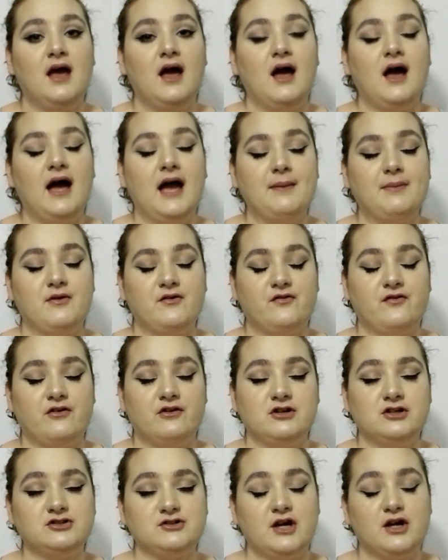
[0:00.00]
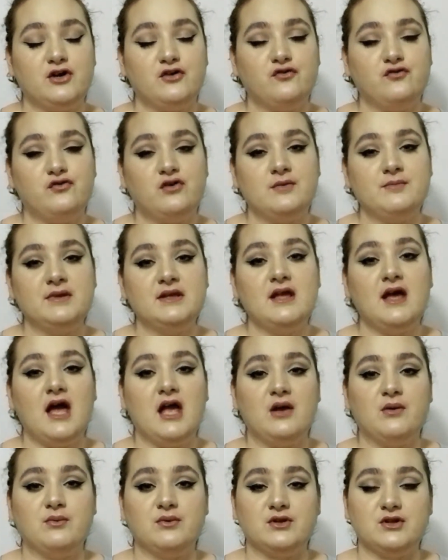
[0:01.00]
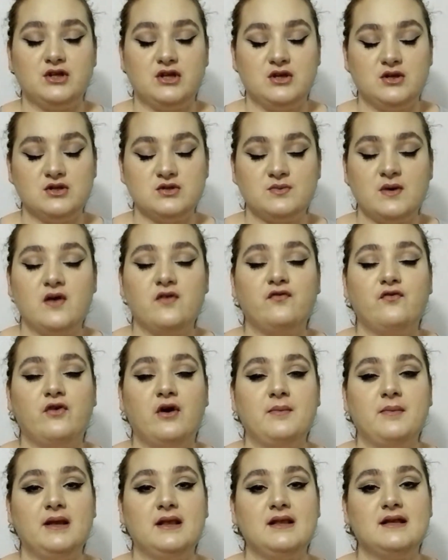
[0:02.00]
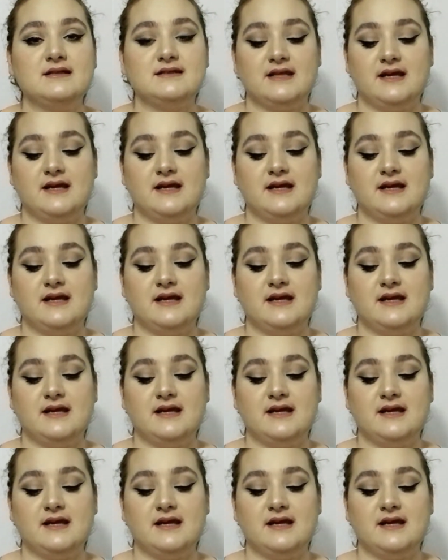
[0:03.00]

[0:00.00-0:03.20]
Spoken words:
I prefer a drier formula. I will use wet formulas.